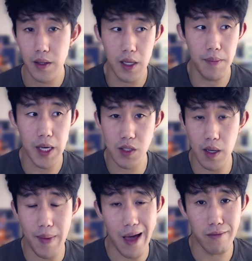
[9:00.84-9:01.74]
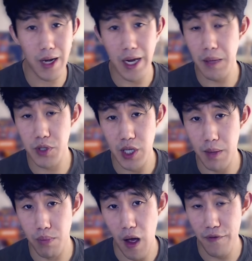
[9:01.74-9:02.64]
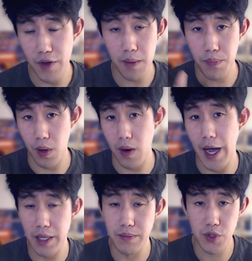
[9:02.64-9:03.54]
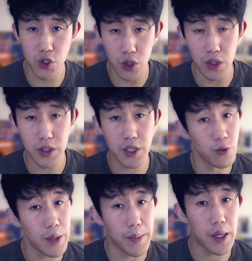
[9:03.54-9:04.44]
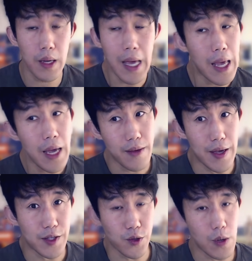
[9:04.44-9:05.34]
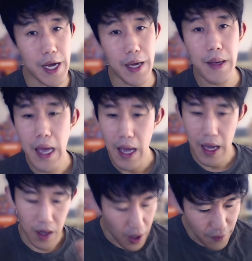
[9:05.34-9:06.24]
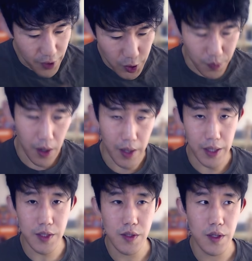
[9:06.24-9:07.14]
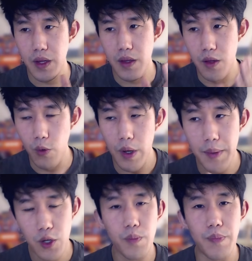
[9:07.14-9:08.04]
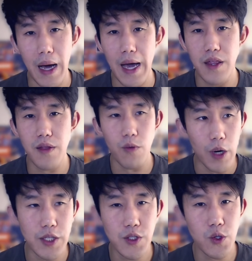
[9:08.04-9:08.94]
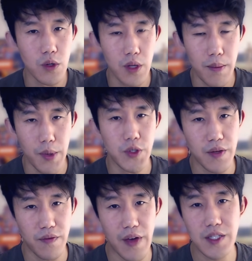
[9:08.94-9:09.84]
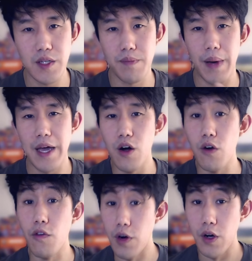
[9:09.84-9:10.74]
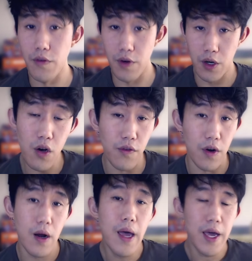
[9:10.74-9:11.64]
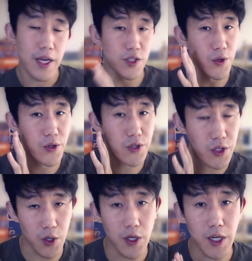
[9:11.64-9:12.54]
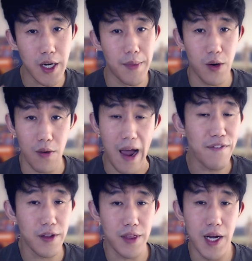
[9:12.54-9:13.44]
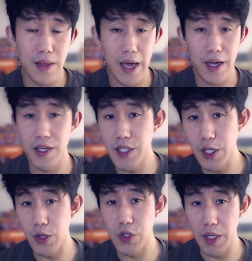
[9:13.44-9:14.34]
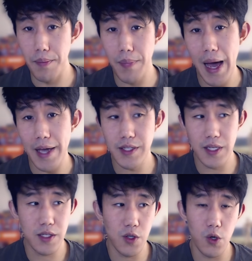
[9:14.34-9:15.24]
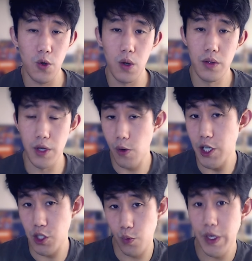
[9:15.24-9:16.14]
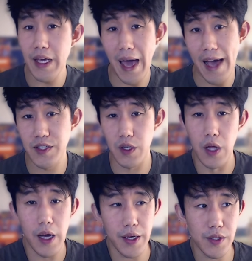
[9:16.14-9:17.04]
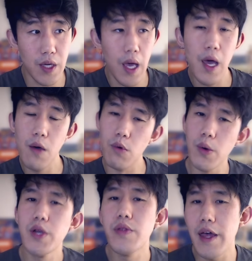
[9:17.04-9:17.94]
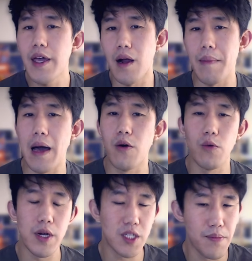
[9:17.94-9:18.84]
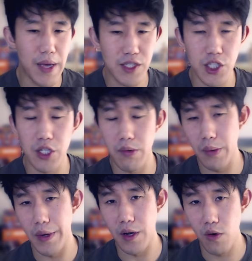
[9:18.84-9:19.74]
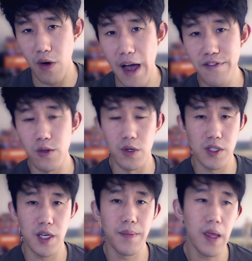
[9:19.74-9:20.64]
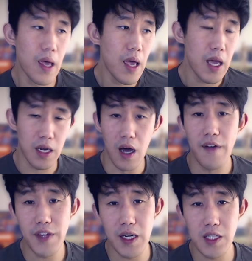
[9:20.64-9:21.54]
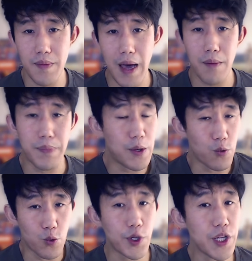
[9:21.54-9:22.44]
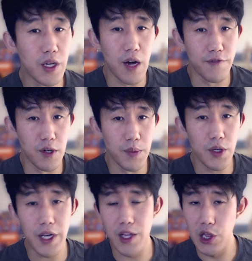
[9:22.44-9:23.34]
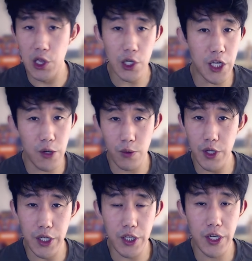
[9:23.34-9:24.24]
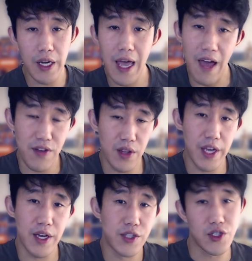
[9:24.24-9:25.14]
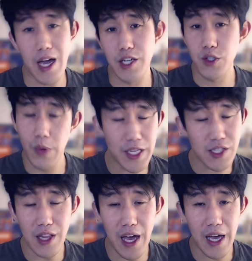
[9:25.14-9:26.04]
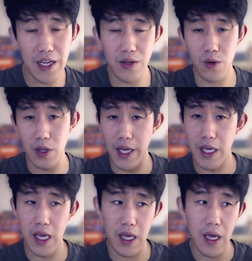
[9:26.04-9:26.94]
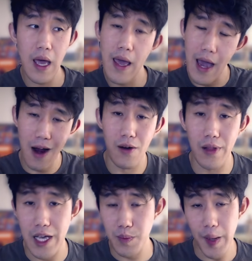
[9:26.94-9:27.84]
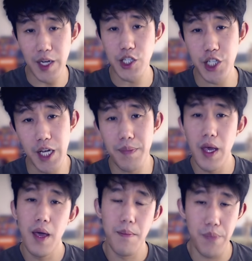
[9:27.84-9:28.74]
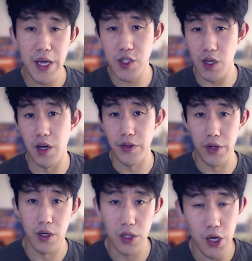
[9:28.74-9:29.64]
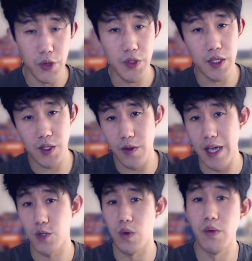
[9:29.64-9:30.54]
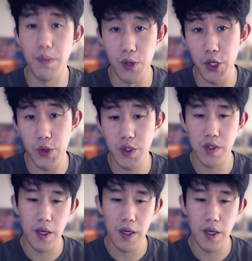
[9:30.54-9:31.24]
He makes about 90% profit per item sold to women, and that's great. And of those products, the women who buy, the ones who are the most invested buy over and over and over. And so there's a certain demographic there that continuously buys. And so the question we ask a lot is, well, what do they care about? What is the messaging we want to craft towards them? And often it's about being really comfortable and looking really good, having like a snatched waistline or like a hourglass body shape based on their clothes. And so that's what we produce.